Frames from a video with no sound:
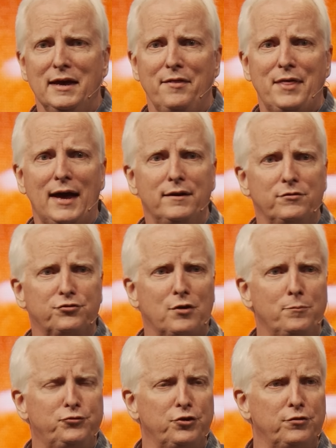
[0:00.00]
That
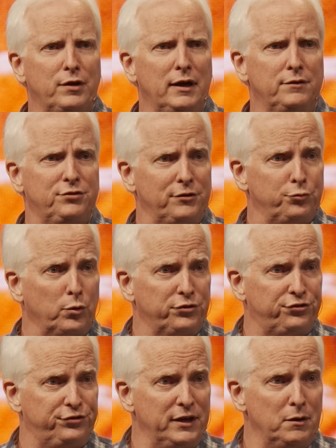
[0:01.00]
scripture uh, says, where
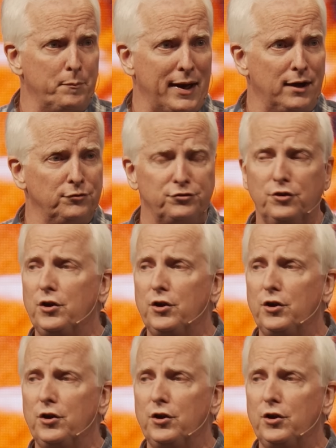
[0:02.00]
sin abounds,